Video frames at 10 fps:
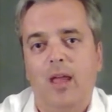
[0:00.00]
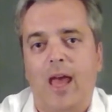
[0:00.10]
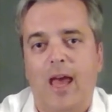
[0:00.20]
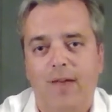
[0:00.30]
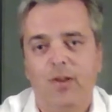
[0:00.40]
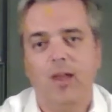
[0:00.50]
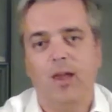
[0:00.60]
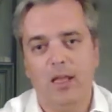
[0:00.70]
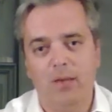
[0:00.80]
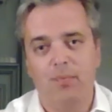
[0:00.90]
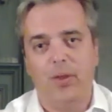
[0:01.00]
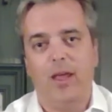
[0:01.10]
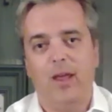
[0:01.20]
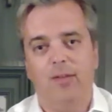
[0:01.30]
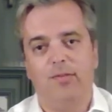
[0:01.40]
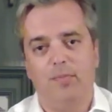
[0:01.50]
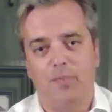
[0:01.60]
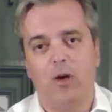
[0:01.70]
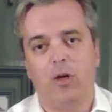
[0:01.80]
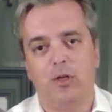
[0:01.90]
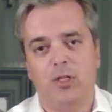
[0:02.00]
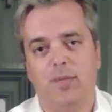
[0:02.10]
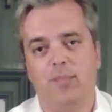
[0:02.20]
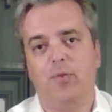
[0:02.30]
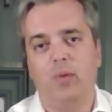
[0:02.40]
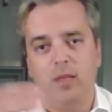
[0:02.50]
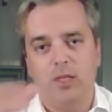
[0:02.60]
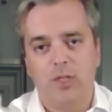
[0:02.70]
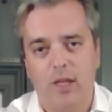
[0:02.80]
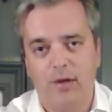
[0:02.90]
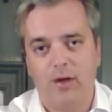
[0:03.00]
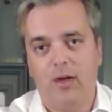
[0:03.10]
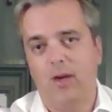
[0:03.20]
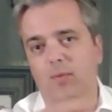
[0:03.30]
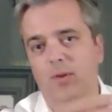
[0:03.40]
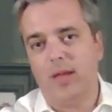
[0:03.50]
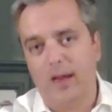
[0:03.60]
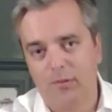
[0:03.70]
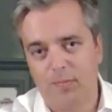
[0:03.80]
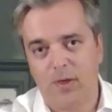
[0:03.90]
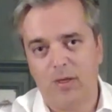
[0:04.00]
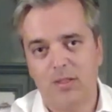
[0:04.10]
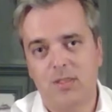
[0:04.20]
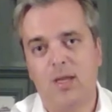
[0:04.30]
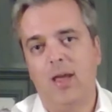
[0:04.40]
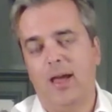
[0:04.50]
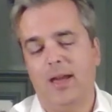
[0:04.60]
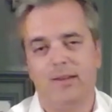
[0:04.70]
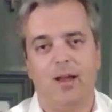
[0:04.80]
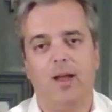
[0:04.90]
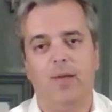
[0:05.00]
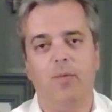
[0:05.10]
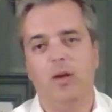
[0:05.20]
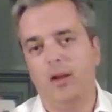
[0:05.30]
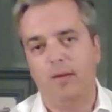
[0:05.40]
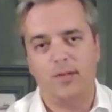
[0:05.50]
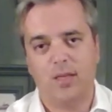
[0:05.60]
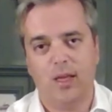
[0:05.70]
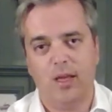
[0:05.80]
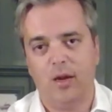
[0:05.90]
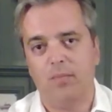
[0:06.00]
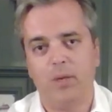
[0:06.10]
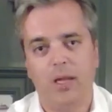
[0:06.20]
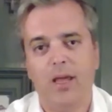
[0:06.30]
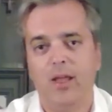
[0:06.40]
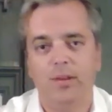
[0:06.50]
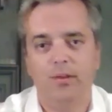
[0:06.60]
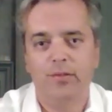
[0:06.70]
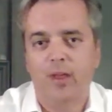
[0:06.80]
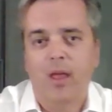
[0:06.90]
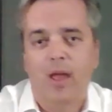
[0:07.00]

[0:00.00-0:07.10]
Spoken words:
having in place partnerships with each other and with experts at a time when none of us can get on planes,